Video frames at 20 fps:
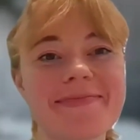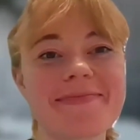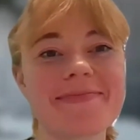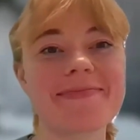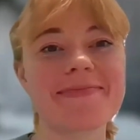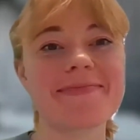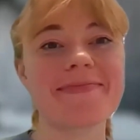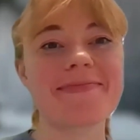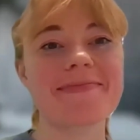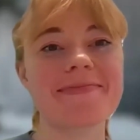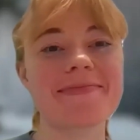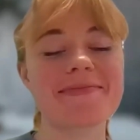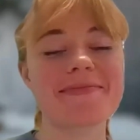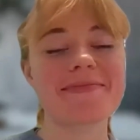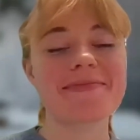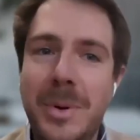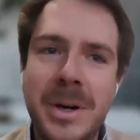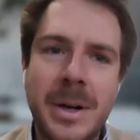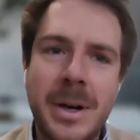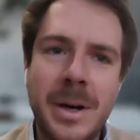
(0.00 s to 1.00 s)
Hi
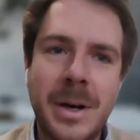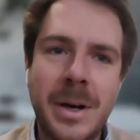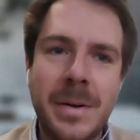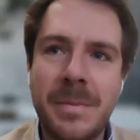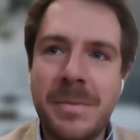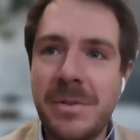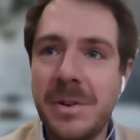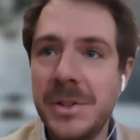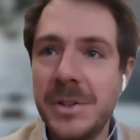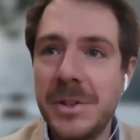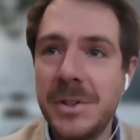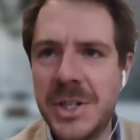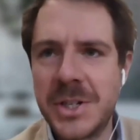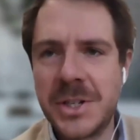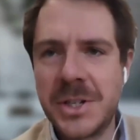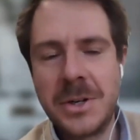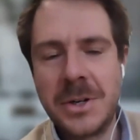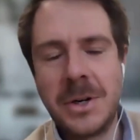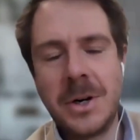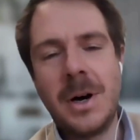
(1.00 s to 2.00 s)
everyone, I'm
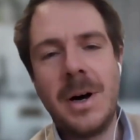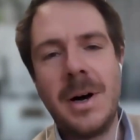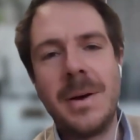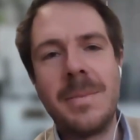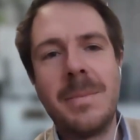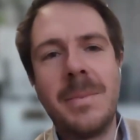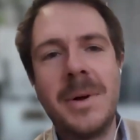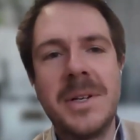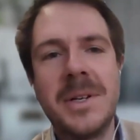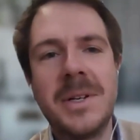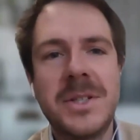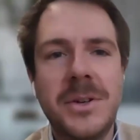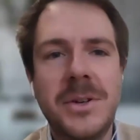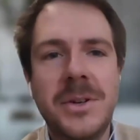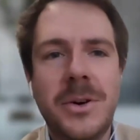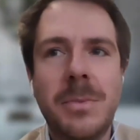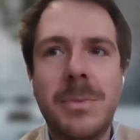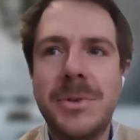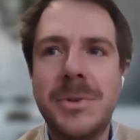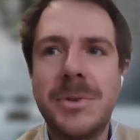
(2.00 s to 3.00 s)
Francesco. I'm based in
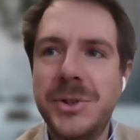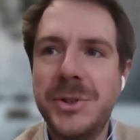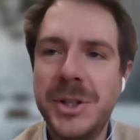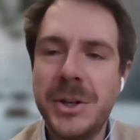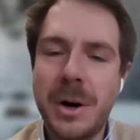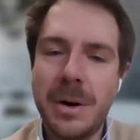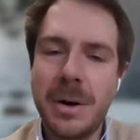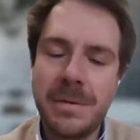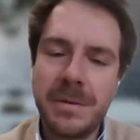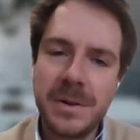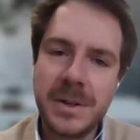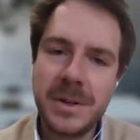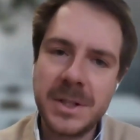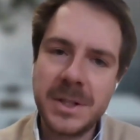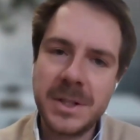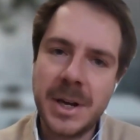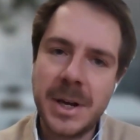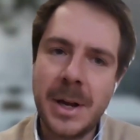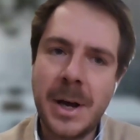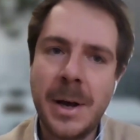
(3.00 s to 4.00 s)
our Madrid
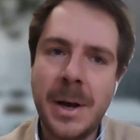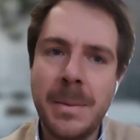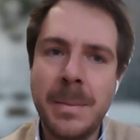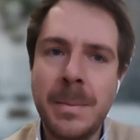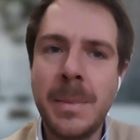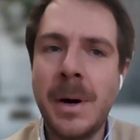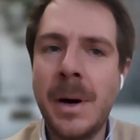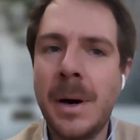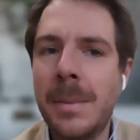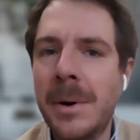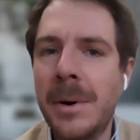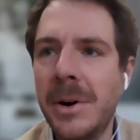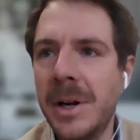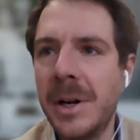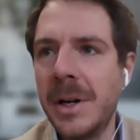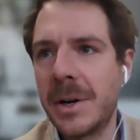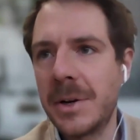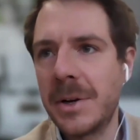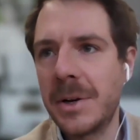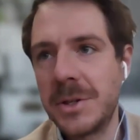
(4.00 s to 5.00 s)
office and I'm a
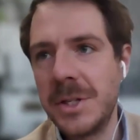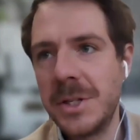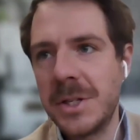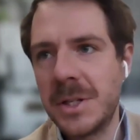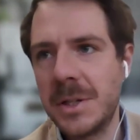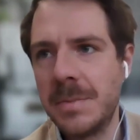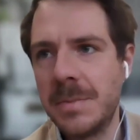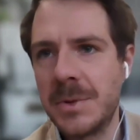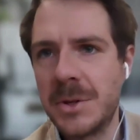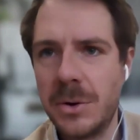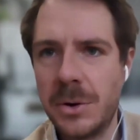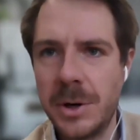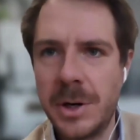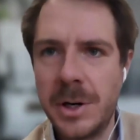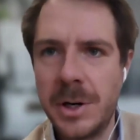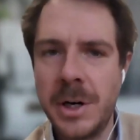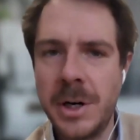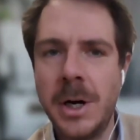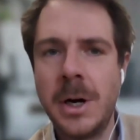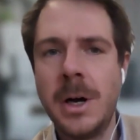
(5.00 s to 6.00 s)
marine ecosystems
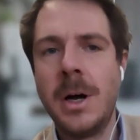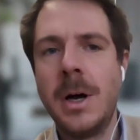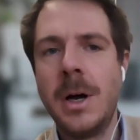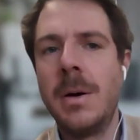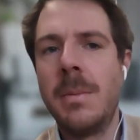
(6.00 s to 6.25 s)
lawyer.